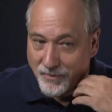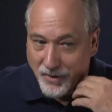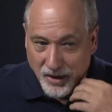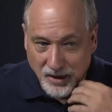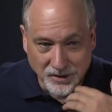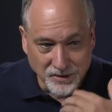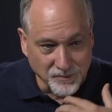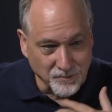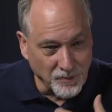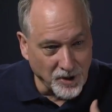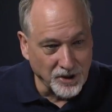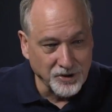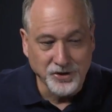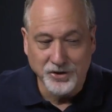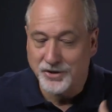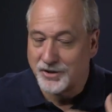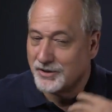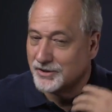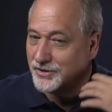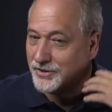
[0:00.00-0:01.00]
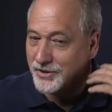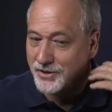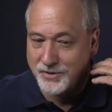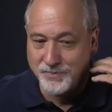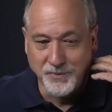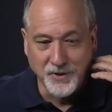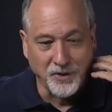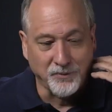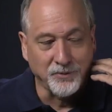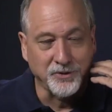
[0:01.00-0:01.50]
as much to just
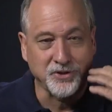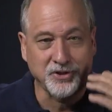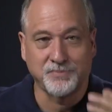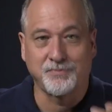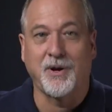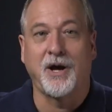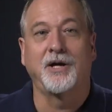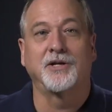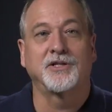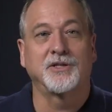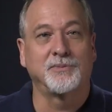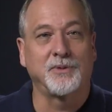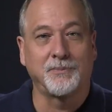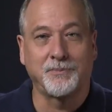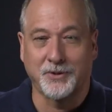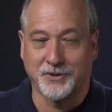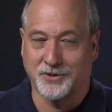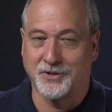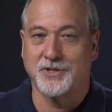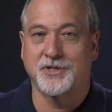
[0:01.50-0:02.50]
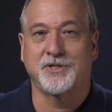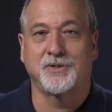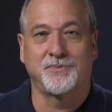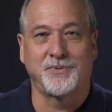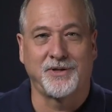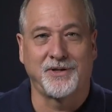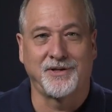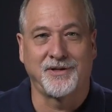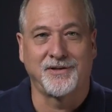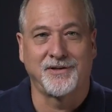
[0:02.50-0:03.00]
be a responsible
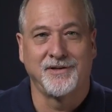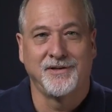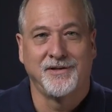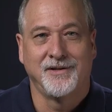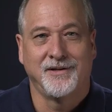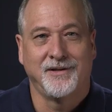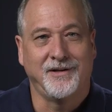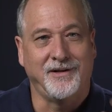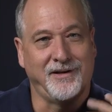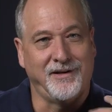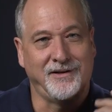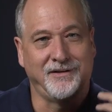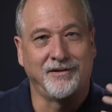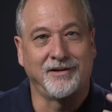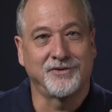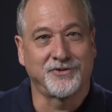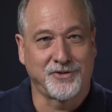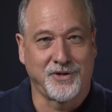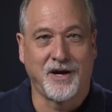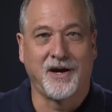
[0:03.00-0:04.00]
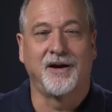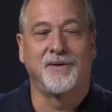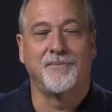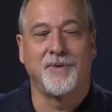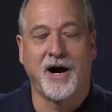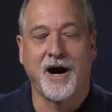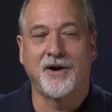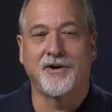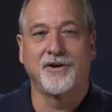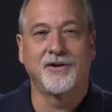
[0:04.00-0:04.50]
participant in a
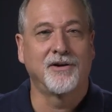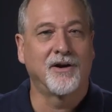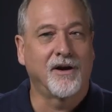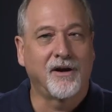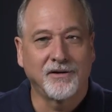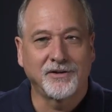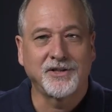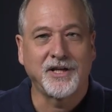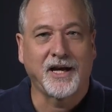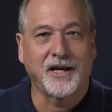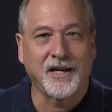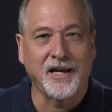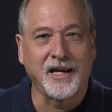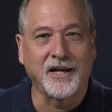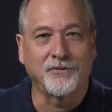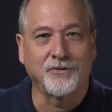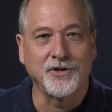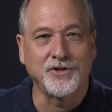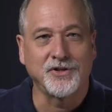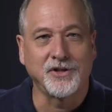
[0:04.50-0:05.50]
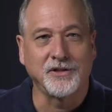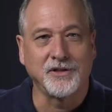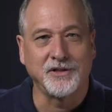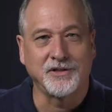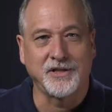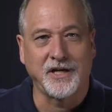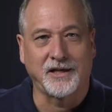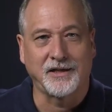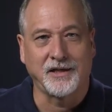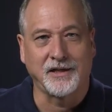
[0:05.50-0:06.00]
modern, increasingly
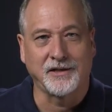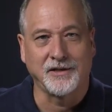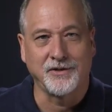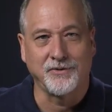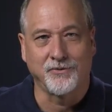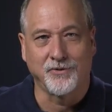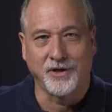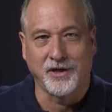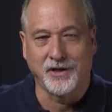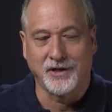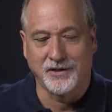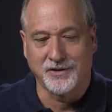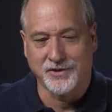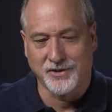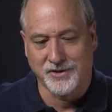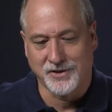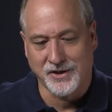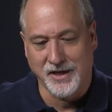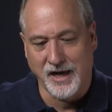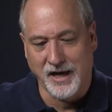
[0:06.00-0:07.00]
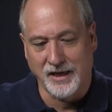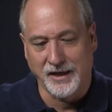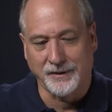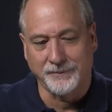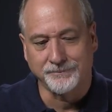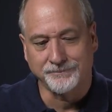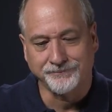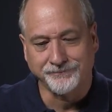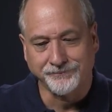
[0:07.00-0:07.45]
technically oriented society.